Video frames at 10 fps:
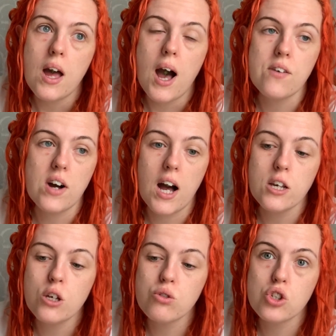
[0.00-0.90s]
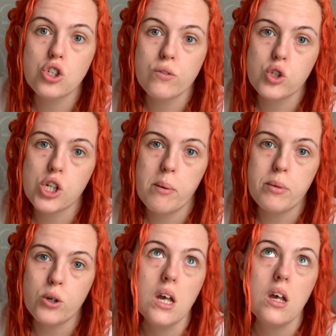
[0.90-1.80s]
I've had to use a Dove
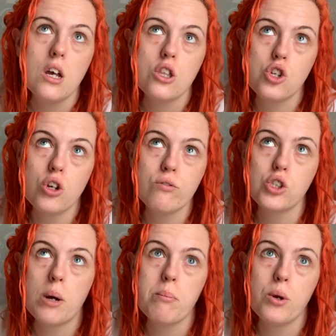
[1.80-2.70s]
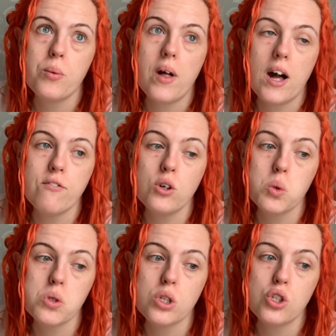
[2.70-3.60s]
shampoo. The Dove shampoo that I've
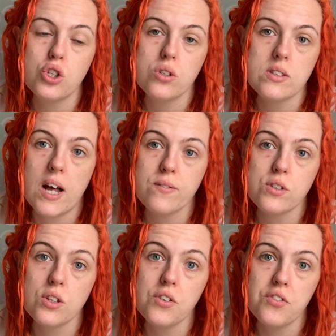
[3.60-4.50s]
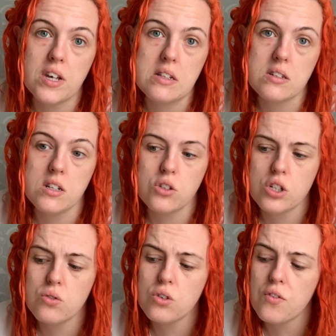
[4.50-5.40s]
used does have sulfates in it, so I
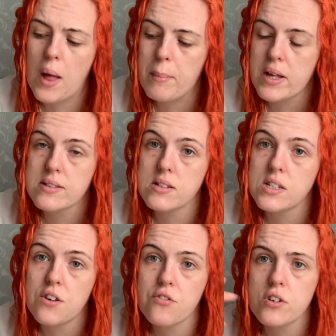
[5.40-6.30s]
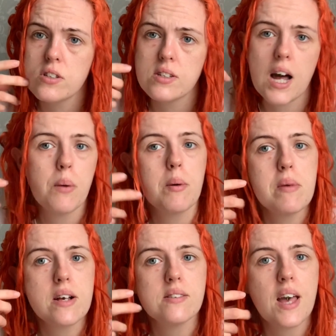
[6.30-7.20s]
don't know if that makes a difference to how it
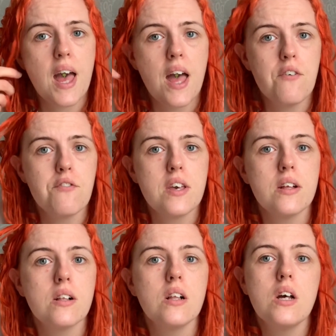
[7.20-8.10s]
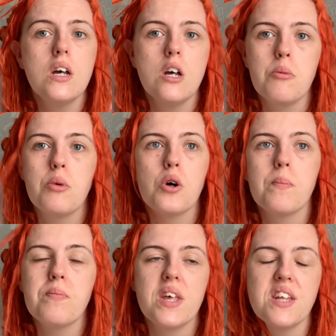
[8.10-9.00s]
makes your hair feel,
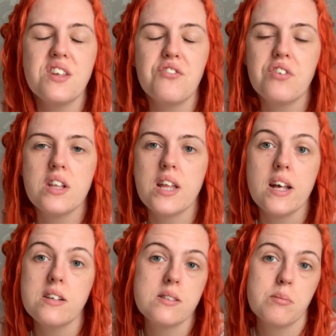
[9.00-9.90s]
but it did feel nice.